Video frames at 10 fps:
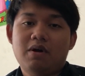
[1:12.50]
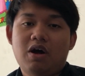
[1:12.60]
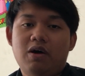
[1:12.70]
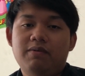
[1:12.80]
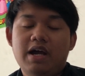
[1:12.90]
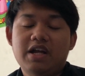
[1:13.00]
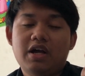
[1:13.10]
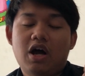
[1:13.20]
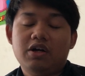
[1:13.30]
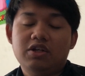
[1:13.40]
I'll, and I,
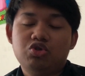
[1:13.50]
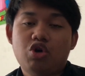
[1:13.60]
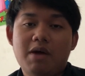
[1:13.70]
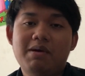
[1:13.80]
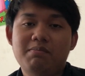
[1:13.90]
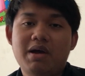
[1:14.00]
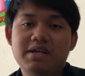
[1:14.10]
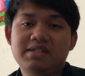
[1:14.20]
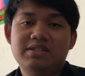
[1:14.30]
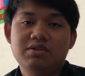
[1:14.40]
I'm gonna try my
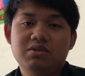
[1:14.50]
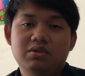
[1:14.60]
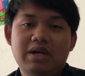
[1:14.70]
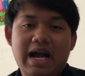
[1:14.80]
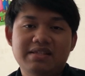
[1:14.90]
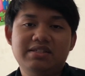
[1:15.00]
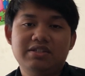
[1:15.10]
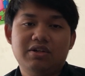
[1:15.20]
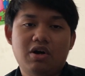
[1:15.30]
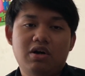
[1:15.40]
best to
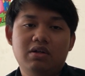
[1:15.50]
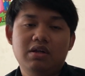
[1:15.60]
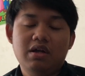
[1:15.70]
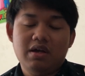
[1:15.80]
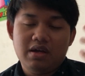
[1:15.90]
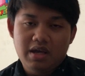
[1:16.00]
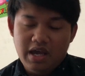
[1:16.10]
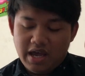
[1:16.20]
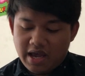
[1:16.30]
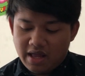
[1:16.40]
answer all
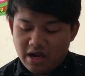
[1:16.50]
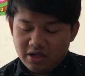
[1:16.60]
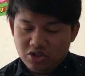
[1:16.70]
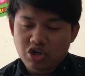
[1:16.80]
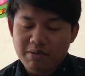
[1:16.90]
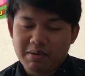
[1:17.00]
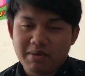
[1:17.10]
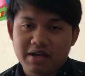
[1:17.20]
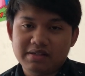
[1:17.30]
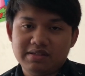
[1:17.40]
and I'm gonna try my
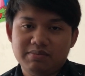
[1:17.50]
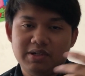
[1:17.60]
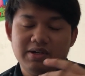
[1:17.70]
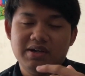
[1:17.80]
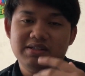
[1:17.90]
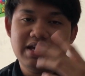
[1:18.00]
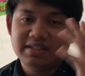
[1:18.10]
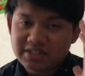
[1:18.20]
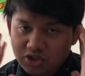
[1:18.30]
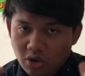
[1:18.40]
best because
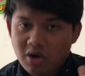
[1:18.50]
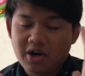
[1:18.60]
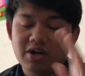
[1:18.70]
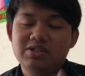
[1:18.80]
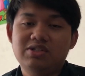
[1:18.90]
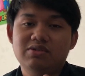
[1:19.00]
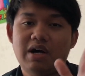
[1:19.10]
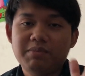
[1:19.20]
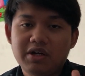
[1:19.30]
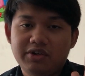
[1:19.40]
it's so hard to
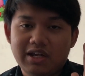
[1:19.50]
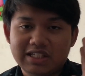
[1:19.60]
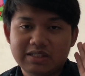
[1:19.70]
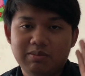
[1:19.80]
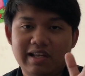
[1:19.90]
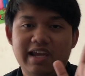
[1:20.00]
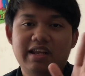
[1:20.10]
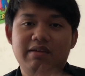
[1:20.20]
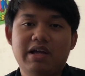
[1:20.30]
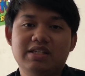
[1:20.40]
I'm not good at
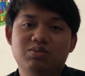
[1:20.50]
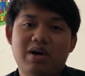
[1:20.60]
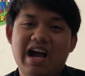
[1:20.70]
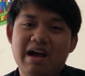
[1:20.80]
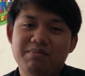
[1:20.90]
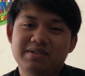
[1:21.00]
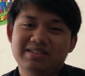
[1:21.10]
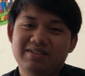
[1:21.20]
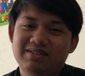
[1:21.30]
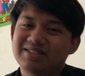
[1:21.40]
explaining that's what
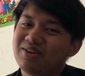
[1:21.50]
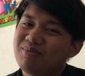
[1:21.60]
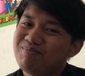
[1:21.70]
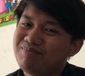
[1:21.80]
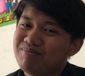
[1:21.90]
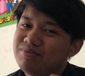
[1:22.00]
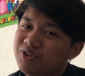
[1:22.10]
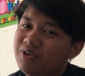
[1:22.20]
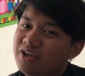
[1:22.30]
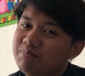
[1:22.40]
happens so
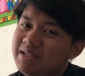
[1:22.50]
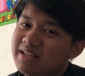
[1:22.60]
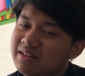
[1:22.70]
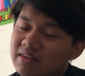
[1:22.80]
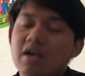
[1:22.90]
don't hurt me then